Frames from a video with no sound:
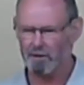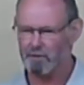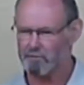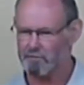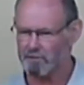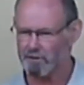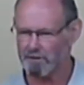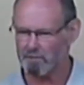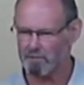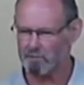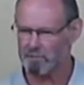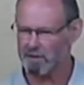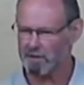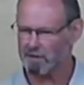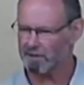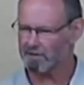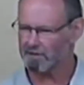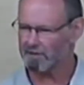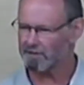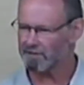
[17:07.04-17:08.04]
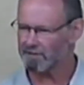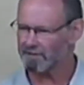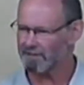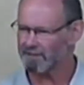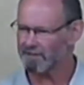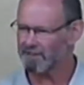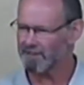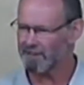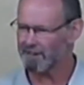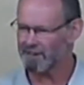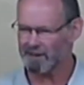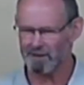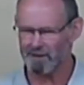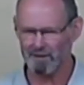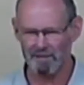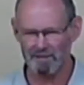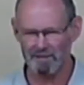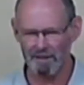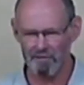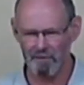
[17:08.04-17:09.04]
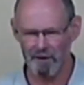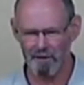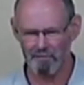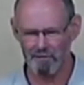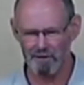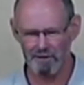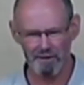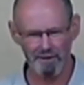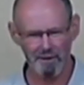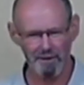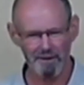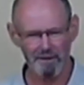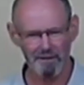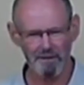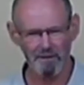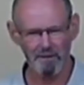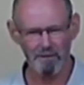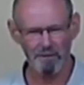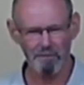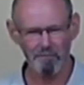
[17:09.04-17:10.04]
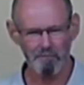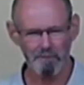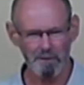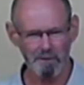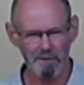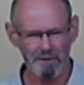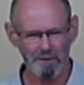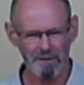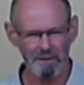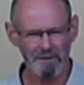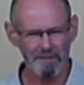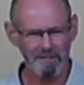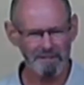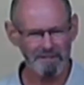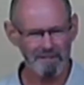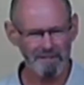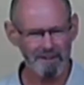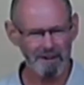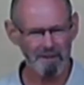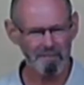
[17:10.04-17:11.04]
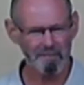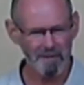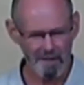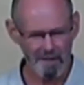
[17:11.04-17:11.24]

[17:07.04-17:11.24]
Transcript: dried meat uh, in South Africa called biltong, yeah?